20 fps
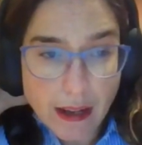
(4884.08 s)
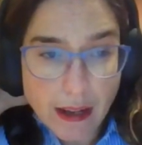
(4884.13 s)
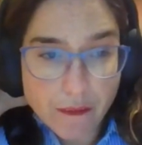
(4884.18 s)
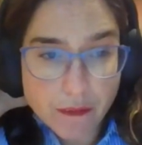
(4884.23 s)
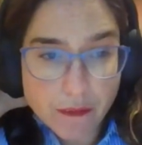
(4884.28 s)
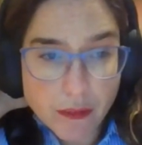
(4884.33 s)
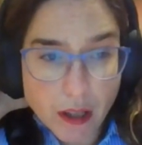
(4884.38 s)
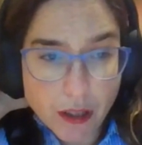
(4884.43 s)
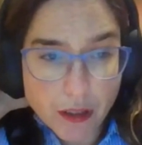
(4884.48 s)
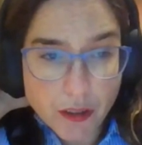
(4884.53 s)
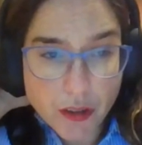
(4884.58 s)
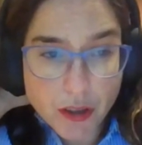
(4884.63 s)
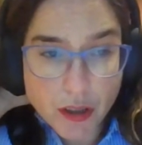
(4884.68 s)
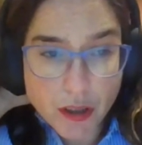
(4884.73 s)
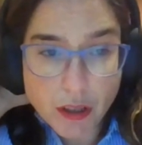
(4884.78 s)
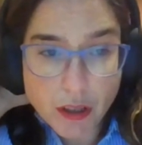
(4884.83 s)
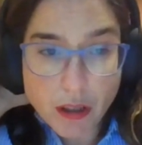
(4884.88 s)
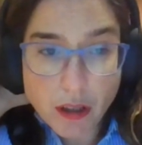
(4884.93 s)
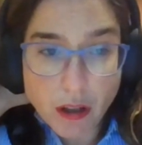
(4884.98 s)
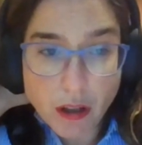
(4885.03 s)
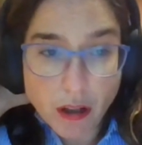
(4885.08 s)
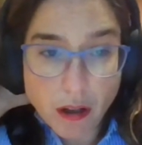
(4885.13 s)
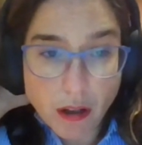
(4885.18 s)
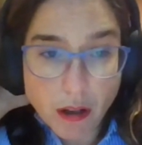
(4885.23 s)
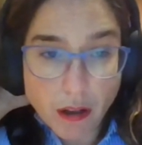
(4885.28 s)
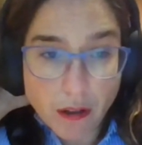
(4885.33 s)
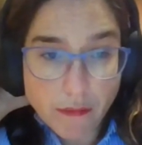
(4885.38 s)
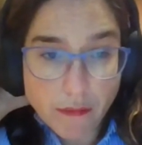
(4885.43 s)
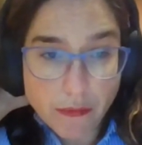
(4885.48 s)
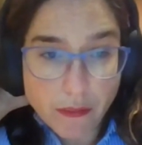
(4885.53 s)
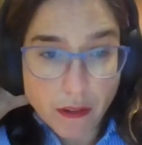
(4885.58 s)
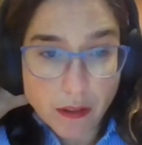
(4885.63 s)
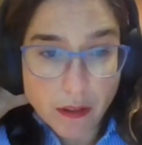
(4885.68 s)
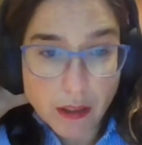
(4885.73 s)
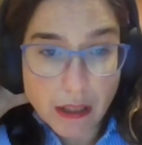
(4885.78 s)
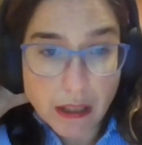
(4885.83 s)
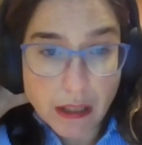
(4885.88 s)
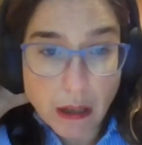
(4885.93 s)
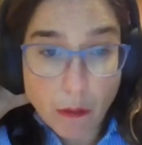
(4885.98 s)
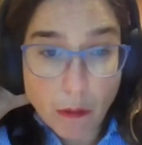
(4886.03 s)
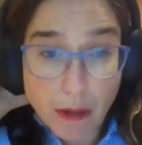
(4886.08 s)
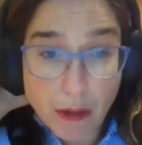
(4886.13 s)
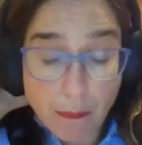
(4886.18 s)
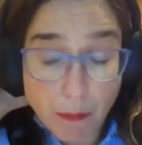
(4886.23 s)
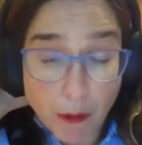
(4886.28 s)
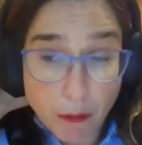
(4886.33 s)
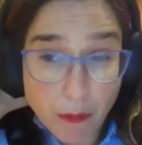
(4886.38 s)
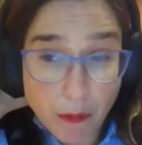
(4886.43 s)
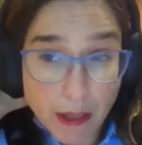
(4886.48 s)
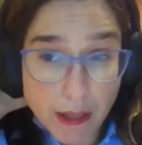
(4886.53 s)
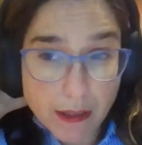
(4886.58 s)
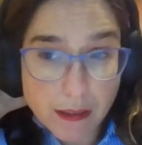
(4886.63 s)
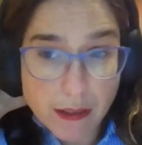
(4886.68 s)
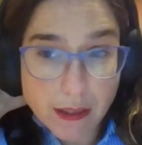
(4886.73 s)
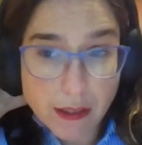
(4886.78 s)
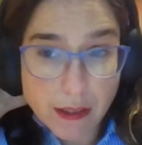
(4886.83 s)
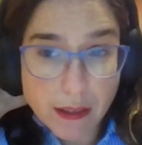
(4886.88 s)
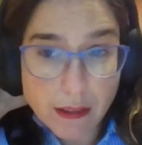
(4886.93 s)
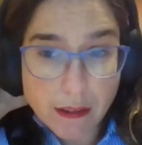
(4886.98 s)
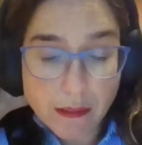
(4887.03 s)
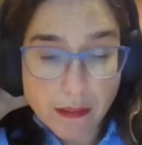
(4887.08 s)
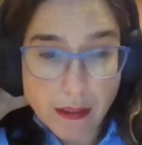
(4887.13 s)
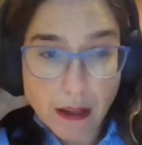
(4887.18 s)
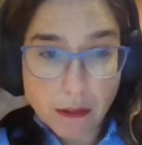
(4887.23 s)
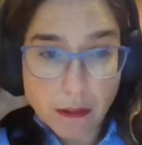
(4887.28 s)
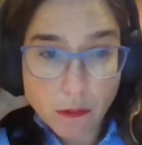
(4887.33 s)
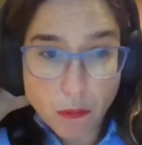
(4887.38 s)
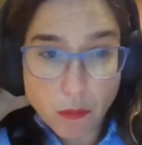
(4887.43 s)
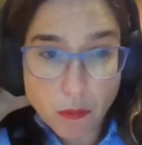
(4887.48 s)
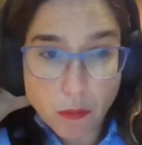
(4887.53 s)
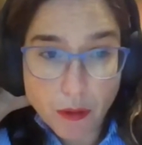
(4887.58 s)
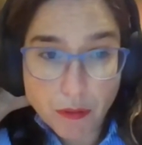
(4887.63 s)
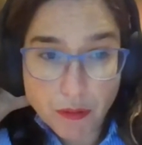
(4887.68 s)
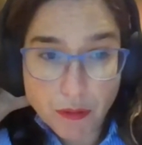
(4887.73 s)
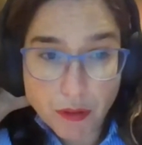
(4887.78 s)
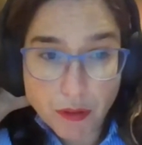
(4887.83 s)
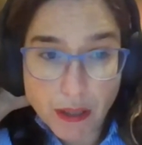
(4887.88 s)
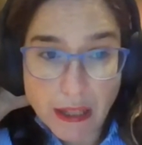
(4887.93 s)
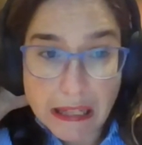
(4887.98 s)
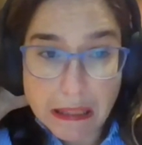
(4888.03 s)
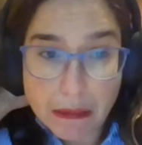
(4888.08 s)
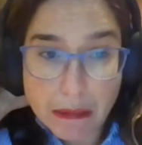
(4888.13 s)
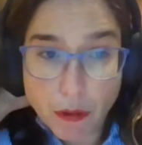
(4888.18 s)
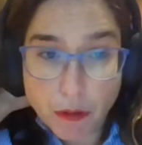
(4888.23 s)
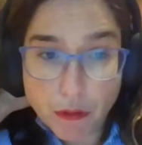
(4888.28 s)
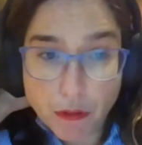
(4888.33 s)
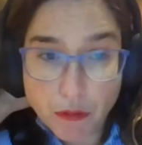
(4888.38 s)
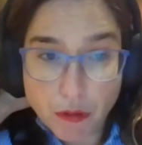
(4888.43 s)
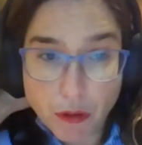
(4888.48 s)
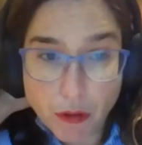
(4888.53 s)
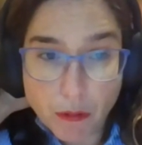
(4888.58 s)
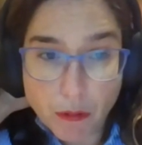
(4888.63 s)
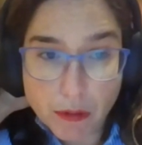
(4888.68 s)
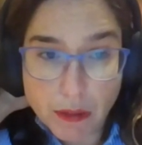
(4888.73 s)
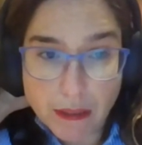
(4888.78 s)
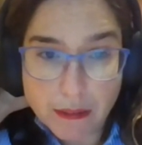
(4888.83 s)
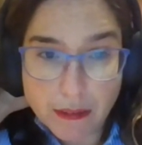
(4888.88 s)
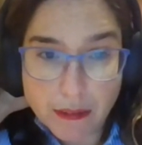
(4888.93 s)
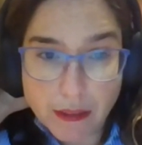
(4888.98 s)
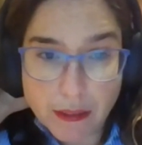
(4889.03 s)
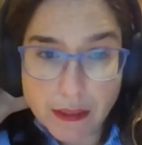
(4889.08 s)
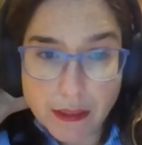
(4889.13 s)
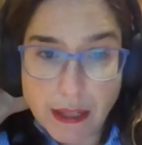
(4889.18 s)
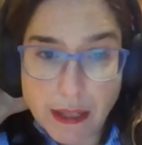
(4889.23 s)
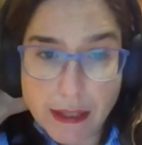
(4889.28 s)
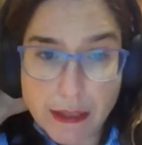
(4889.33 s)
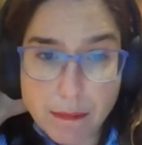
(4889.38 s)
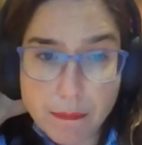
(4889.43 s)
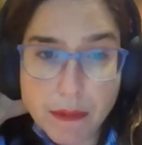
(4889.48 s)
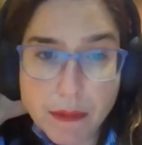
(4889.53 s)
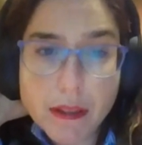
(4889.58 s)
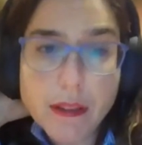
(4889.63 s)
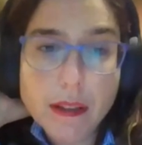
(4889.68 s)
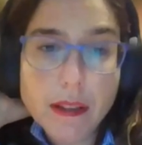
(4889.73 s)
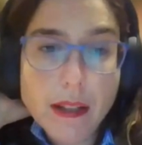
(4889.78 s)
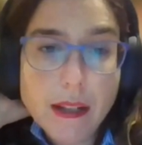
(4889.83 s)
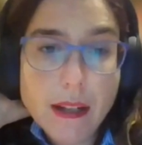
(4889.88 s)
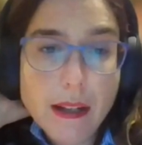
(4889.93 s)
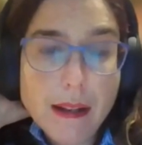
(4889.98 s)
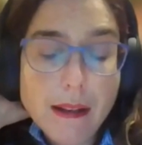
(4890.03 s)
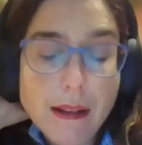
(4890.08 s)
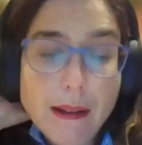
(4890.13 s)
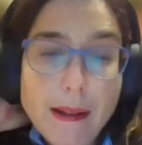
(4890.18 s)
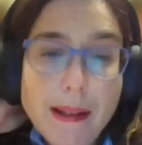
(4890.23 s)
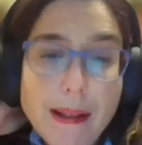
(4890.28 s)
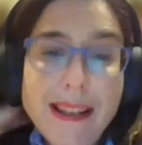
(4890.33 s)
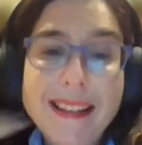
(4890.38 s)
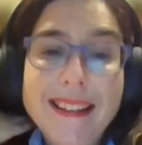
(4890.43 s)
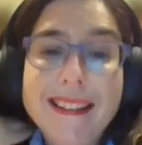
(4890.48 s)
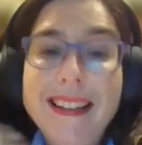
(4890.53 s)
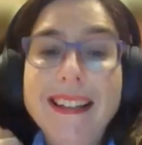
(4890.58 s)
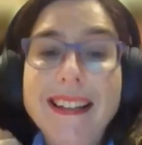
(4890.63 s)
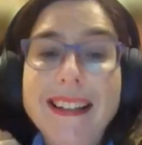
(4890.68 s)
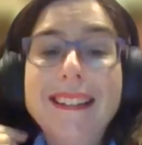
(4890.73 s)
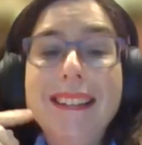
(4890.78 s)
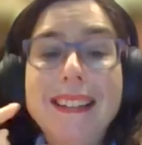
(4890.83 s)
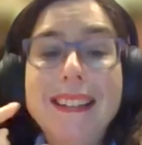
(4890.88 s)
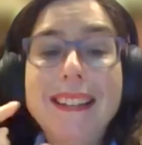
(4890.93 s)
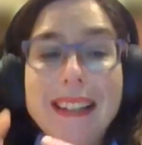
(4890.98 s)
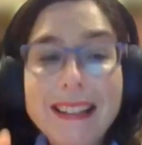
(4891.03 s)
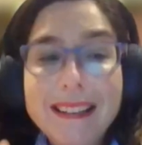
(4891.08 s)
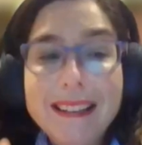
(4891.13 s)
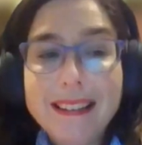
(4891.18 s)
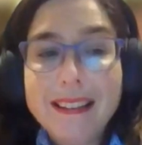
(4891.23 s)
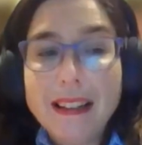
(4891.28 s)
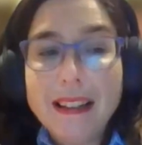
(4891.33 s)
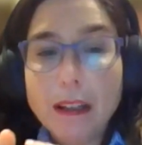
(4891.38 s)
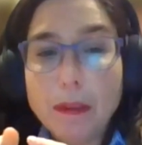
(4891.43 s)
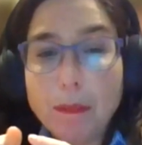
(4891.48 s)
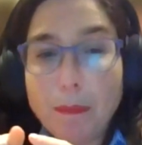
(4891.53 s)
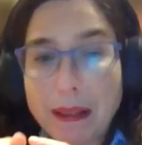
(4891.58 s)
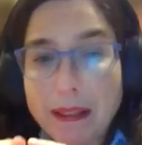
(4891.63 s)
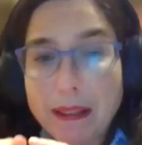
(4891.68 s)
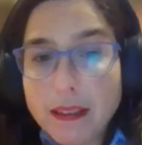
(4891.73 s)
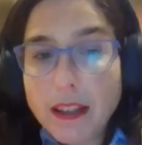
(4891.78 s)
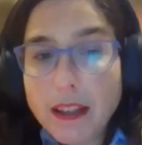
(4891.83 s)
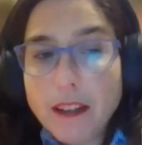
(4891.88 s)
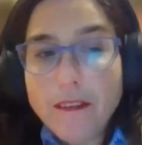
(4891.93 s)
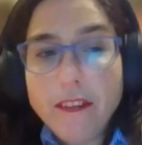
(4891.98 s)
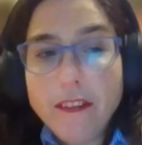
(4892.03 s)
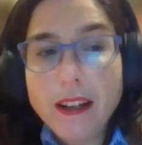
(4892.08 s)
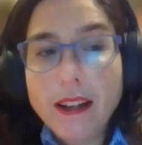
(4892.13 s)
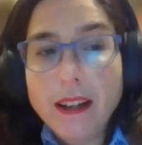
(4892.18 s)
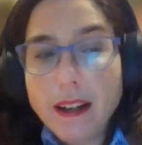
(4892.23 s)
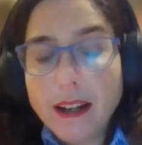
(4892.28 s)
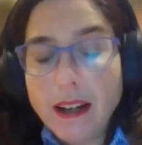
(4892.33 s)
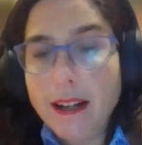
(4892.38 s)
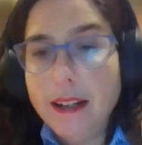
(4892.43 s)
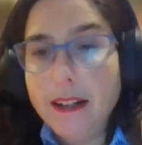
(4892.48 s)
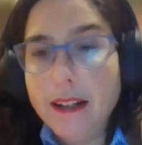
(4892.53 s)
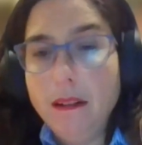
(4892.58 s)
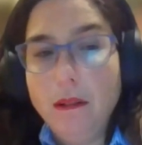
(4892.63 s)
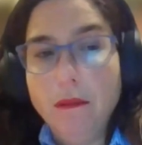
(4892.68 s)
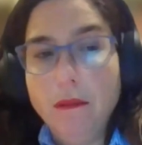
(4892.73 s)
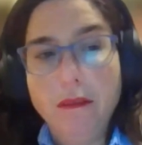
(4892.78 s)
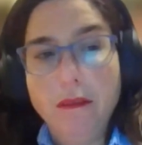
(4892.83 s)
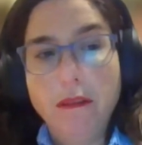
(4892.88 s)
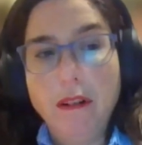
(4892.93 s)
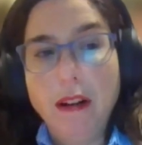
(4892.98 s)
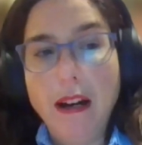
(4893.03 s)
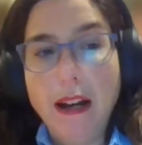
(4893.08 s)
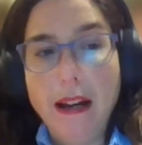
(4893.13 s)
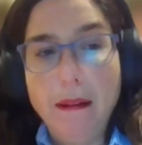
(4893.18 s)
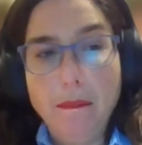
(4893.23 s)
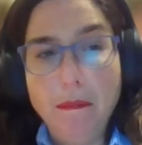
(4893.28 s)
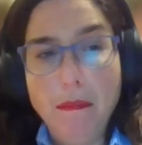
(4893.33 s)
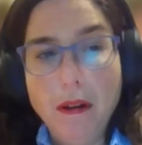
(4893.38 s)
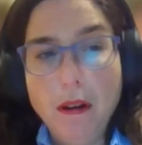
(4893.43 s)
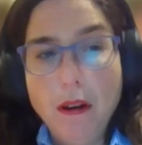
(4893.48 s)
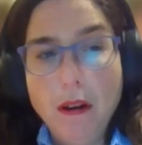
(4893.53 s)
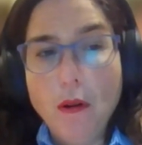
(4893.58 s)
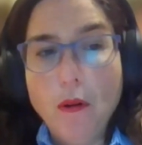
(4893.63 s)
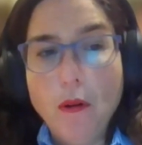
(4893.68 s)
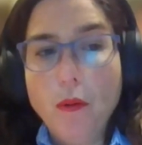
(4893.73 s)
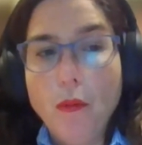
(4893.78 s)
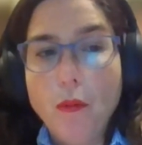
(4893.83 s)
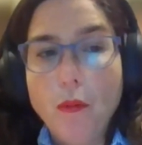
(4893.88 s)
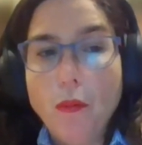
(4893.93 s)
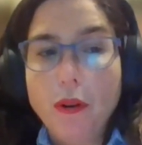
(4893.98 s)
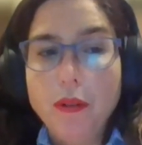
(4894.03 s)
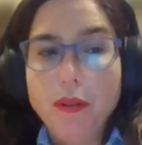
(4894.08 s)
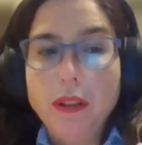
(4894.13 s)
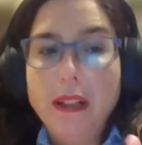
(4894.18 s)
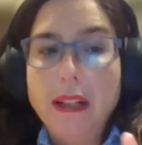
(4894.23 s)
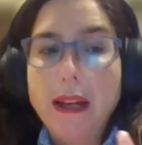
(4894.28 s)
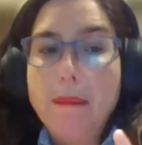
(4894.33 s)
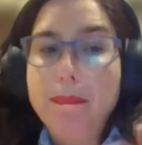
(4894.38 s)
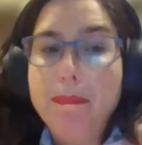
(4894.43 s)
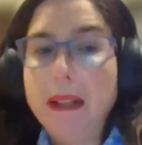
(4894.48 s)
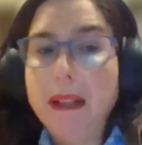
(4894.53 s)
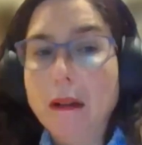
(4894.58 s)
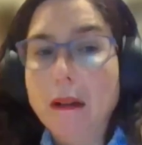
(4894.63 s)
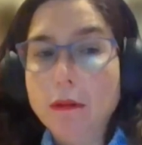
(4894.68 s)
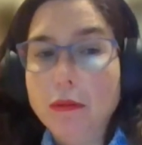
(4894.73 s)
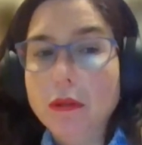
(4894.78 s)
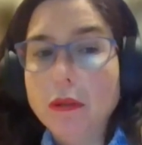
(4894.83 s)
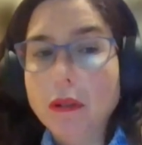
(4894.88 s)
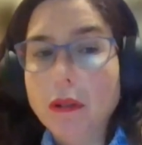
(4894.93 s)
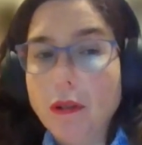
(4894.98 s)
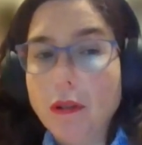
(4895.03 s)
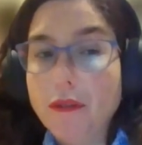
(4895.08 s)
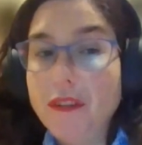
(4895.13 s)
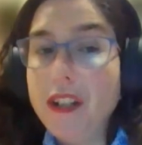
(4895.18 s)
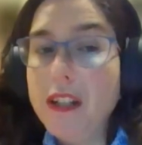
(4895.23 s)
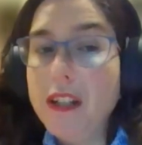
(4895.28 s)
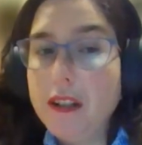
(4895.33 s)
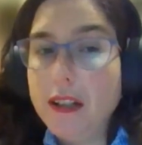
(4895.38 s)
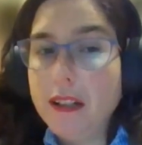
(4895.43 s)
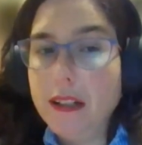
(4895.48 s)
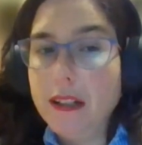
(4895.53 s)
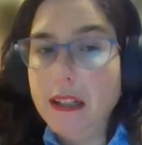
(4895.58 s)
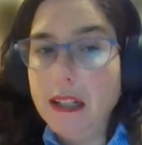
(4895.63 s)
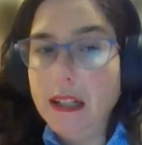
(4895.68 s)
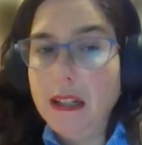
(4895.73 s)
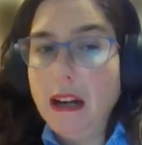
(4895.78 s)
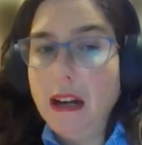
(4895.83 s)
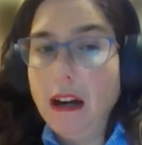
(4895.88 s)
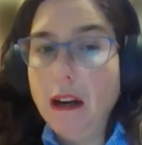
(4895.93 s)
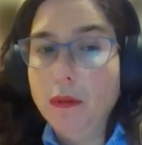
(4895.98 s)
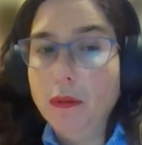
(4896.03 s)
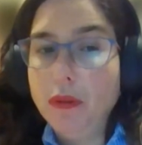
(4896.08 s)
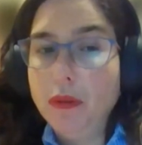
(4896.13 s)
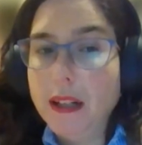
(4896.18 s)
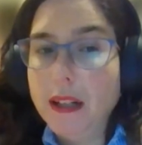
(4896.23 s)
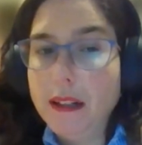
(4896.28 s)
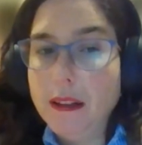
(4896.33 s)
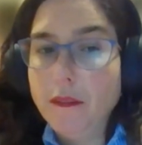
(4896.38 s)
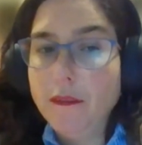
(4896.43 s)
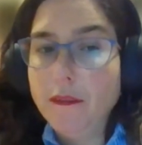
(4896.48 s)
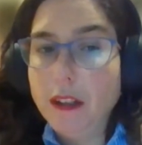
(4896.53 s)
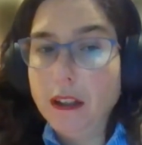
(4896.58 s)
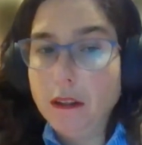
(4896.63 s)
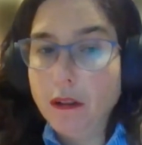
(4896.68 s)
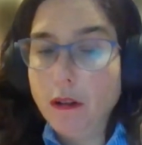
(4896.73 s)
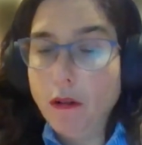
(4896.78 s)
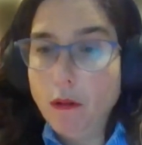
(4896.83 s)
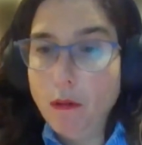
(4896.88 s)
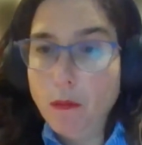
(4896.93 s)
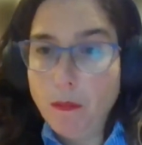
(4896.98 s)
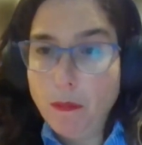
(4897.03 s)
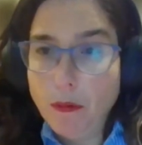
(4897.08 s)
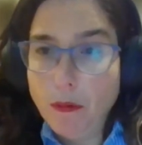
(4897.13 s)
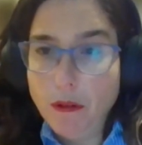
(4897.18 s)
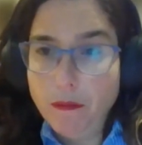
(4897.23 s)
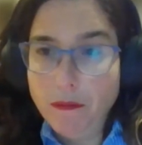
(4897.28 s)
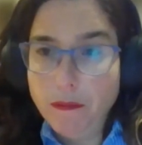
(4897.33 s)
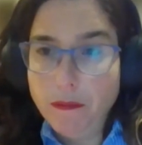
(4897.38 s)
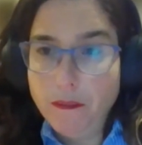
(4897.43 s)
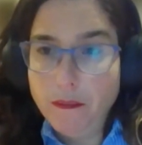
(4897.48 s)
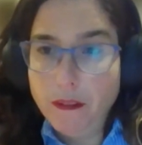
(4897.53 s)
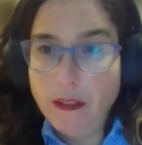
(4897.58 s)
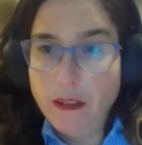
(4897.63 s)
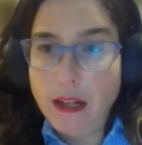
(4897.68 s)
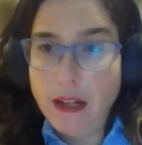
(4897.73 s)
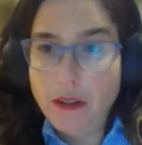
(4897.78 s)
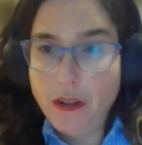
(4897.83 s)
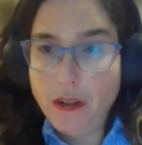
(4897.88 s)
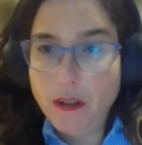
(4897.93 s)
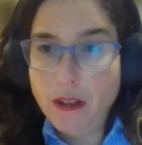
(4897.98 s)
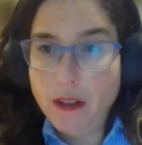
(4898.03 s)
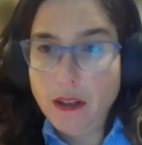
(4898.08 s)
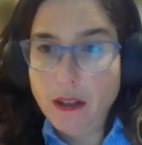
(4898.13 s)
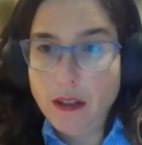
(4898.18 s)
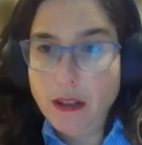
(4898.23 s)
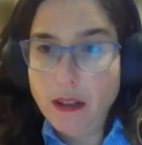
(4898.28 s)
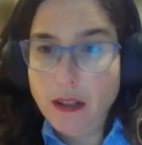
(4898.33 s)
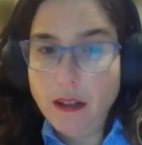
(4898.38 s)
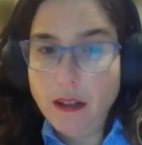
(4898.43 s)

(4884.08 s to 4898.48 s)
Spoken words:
abduction of Claudia Poblete, that was 8 months old at the time. Since this specific kind of crime was kept out originally outside of the scope of national